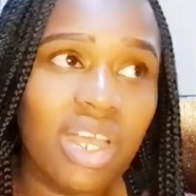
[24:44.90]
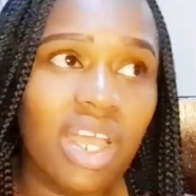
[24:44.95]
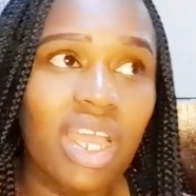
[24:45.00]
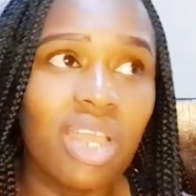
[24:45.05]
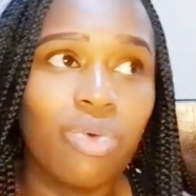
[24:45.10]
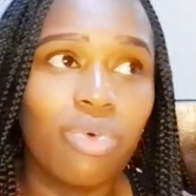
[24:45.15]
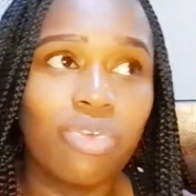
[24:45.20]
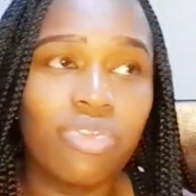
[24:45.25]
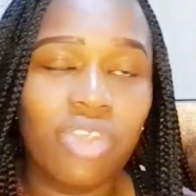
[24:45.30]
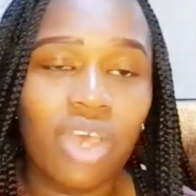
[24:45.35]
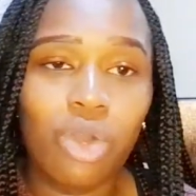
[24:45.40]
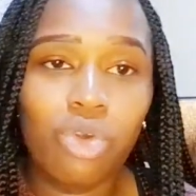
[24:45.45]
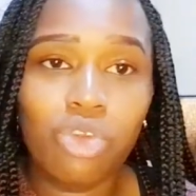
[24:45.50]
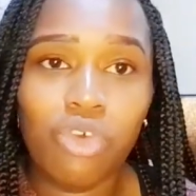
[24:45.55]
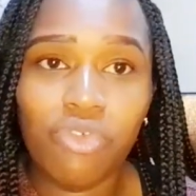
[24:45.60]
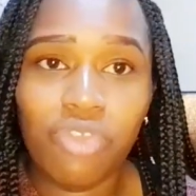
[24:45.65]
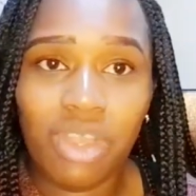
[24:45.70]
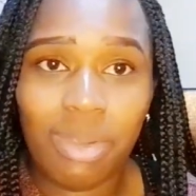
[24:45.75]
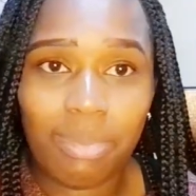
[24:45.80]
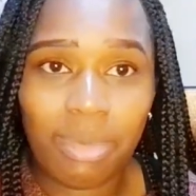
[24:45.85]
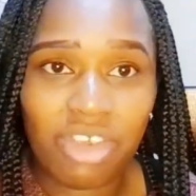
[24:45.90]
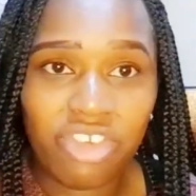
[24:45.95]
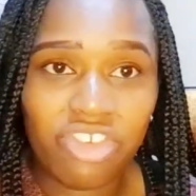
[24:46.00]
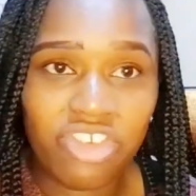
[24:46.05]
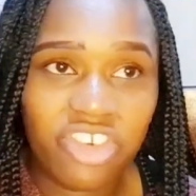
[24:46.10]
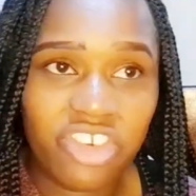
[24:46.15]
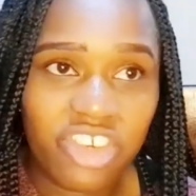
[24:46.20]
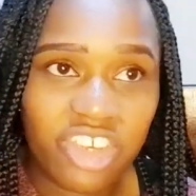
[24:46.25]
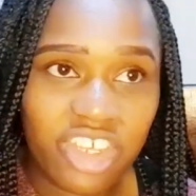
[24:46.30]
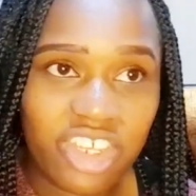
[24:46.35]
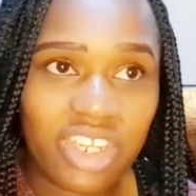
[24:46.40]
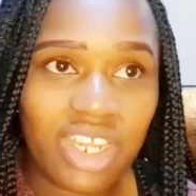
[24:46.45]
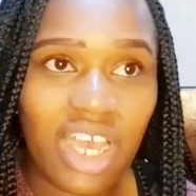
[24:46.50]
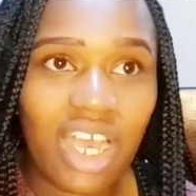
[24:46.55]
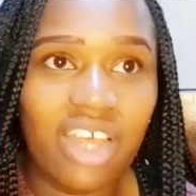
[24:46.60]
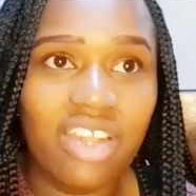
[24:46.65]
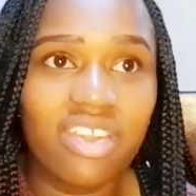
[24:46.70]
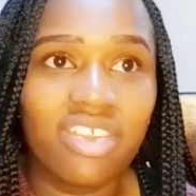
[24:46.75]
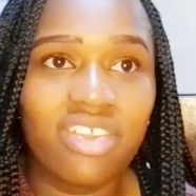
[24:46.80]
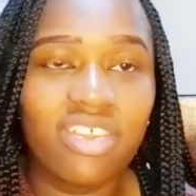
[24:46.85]
was out of the machine.
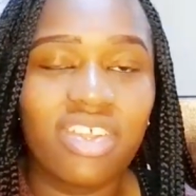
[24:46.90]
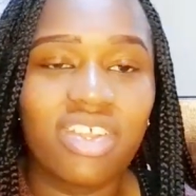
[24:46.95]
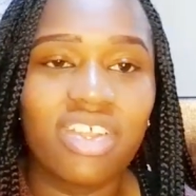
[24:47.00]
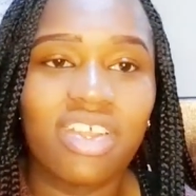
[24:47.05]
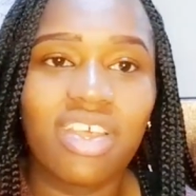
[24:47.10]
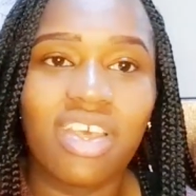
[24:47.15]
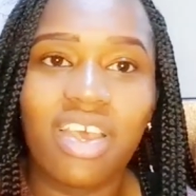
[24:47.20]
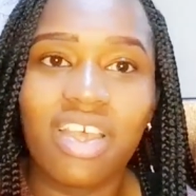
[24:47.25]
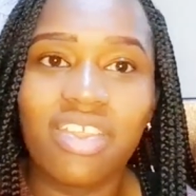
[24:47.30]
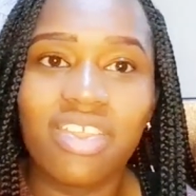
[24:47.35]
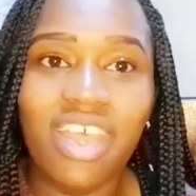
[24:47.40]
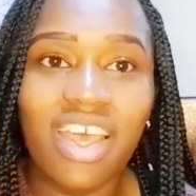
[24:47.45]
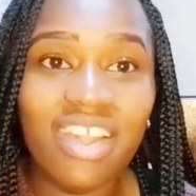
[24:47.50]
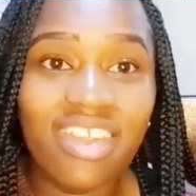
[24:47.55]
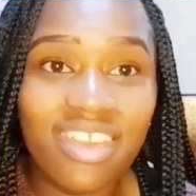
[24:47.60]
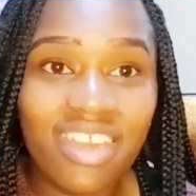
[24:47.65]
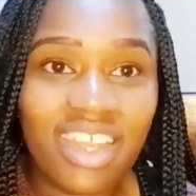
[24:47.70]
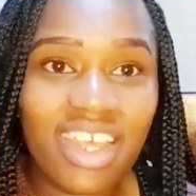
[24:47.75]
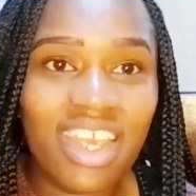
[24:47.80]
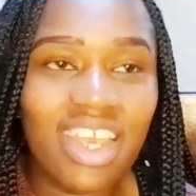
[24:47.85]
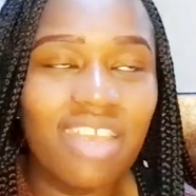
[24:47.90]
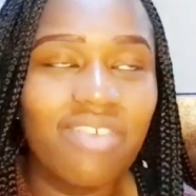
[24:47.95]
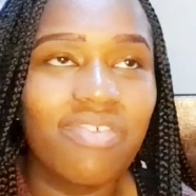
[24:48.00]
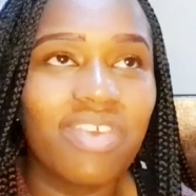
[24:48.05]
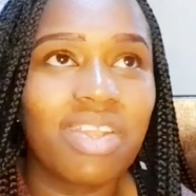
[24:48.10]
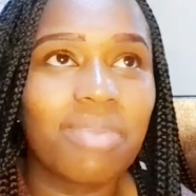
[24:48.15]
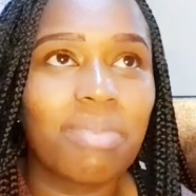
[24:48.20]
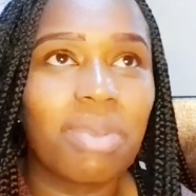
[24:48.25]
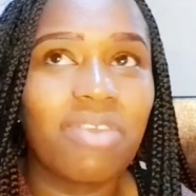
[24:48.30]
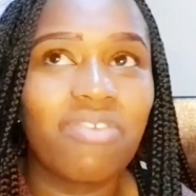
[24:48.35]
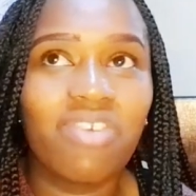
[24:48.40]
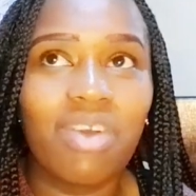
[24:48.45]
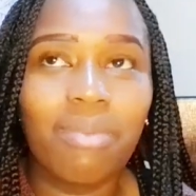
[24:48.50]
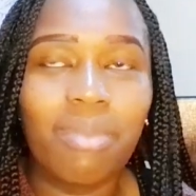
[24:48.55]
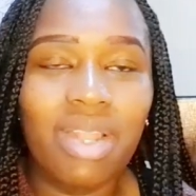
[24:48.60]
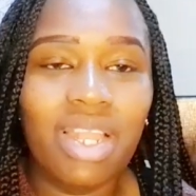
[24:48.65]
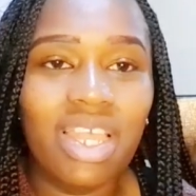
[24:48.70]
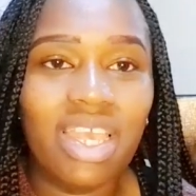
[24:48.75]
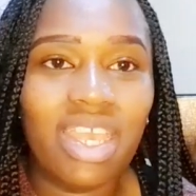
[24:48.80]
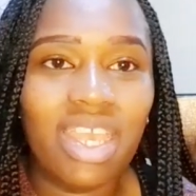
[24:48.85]
And that day, even my
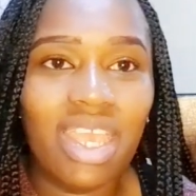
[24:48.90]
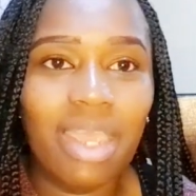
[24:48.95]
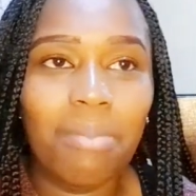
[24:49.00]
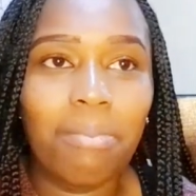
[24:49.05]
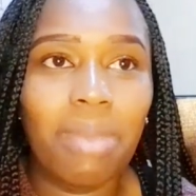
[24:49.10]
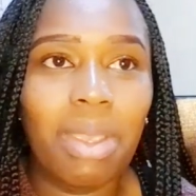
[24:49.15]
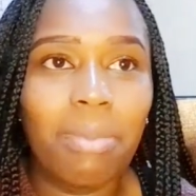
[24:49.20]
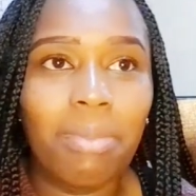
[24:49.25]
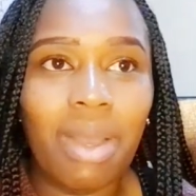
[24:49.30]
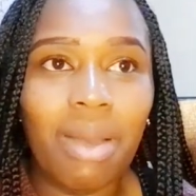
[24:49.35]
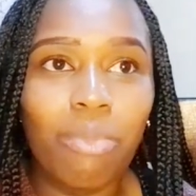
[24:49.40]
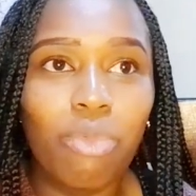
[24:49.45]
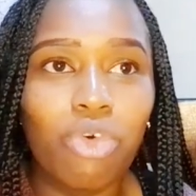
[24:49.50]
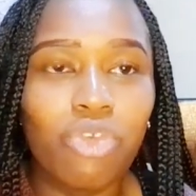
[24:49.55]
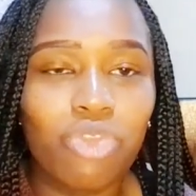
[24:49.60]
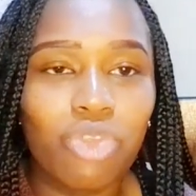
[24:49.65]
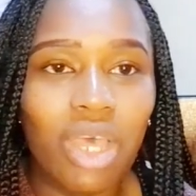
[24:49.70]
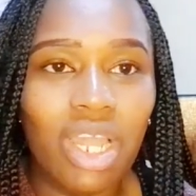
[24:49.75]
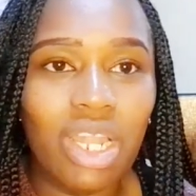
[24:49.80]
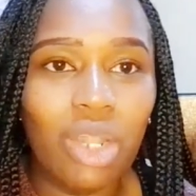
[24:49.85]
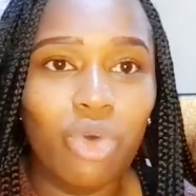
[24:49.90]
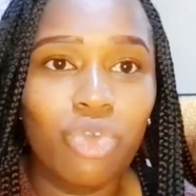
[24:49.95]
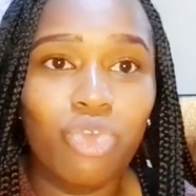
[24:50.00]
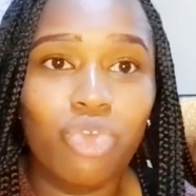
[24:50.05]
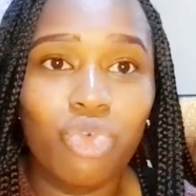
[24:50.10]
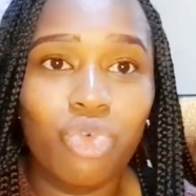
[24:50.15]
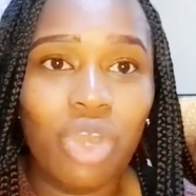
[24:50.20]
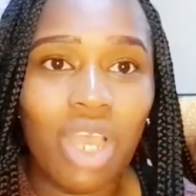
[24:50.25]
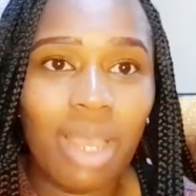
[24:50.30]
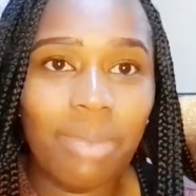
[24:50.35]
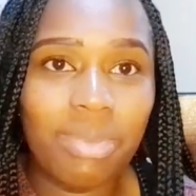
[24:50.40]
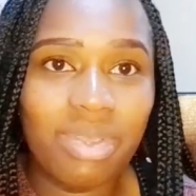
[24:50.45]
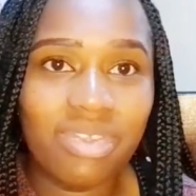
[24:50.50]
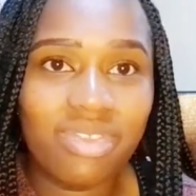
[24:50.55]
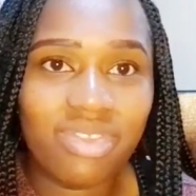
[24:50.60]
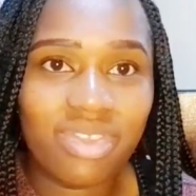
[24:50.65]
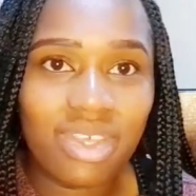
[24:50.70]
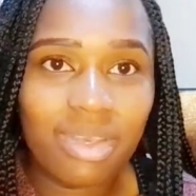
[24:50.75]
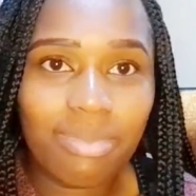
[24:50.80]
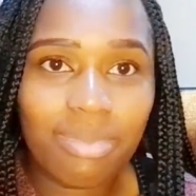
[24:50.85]
family came. My mom was allowed to come and
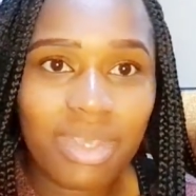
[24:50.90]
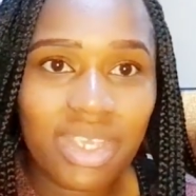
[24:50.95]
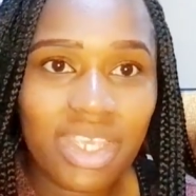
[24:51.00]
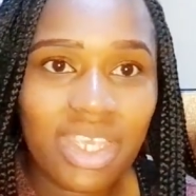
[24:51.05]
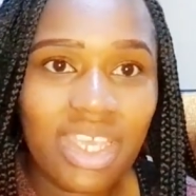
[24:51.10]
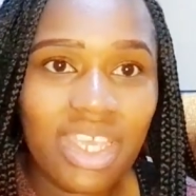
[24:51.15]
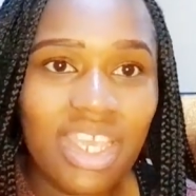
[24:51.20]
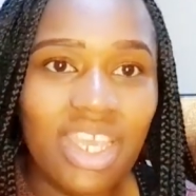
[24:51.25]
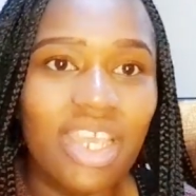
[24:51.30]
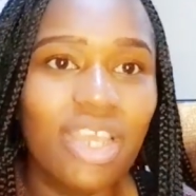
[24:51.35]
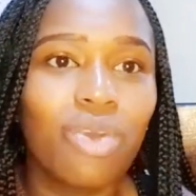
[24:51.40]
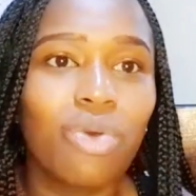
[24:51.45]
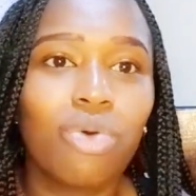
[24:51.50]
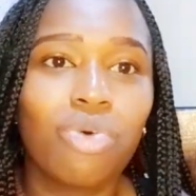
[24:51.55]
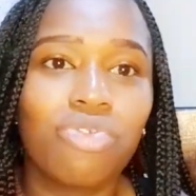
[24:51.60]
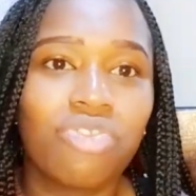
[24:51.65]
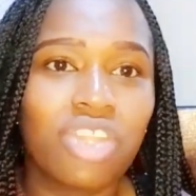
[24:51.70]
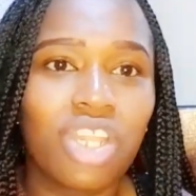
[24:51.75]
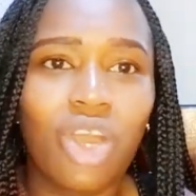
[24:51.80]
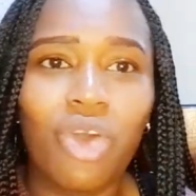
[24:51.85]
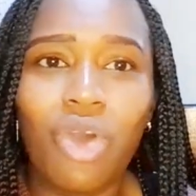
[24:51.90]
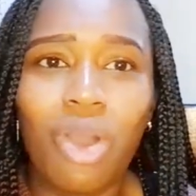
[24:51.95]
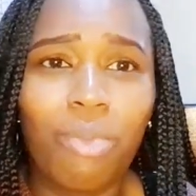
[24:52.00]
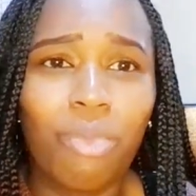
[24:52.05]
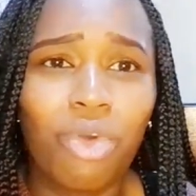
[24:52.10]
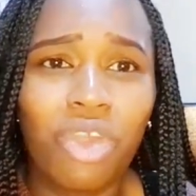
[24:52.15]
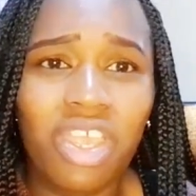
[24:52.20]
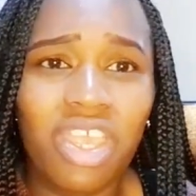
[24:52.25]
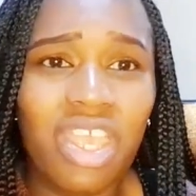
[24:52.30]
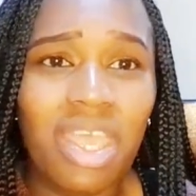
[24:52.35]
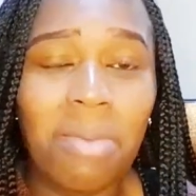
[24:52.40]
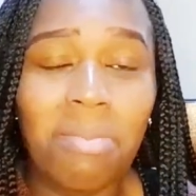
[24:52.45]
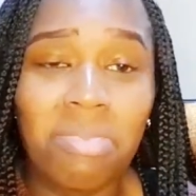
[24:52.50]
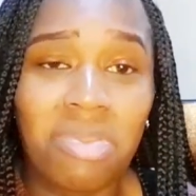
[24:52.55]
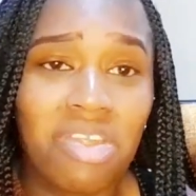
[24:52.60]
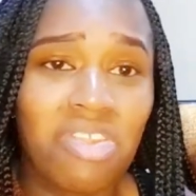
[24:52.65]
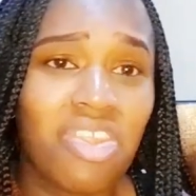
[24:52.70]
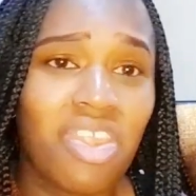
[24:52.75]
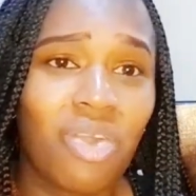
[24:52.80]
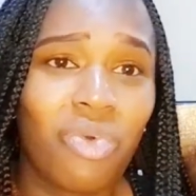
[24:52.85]
see me because now I'm okay. I'm
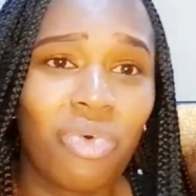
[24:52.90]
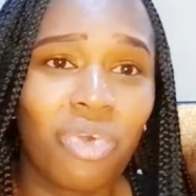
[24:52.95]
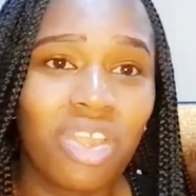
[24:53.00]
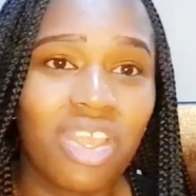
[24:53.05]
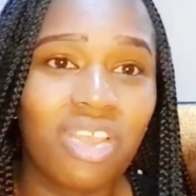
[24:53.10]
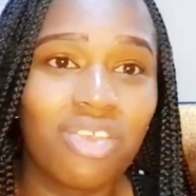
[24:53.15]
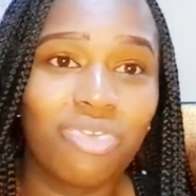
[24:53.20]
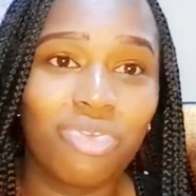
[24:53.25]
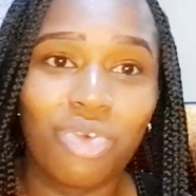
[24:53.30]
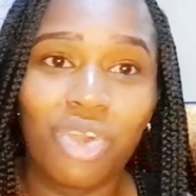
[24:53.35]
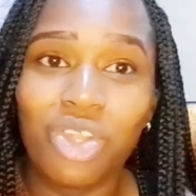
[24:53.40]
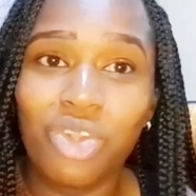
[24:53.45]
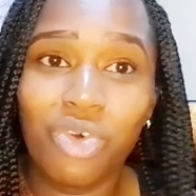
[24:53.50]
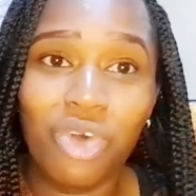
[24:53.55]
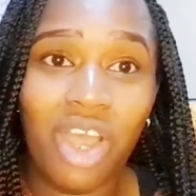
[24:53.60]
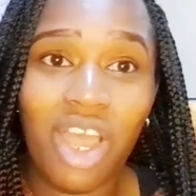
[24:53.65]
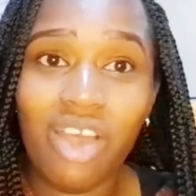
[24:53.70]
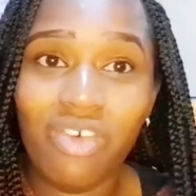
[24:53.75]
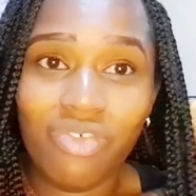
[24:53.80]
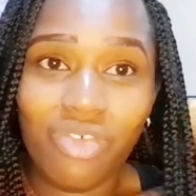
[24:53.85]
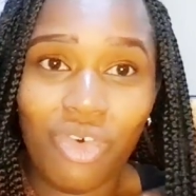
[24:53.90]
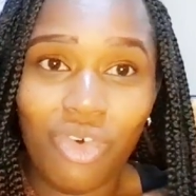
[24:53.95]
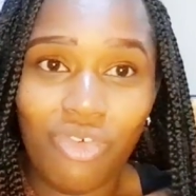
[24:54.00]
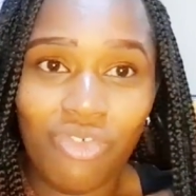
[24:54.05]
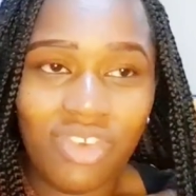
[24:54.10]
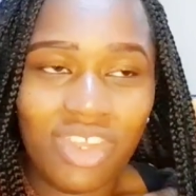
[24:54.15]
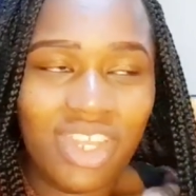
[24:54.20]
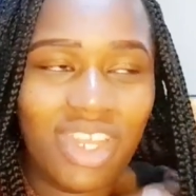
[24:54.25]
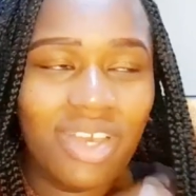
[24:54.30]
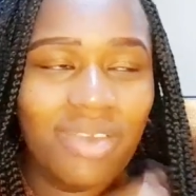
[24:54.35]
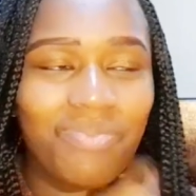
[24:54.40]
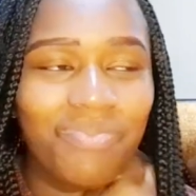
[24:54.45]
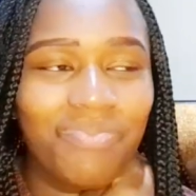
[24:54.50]
breathing okay. So I don't have COVID.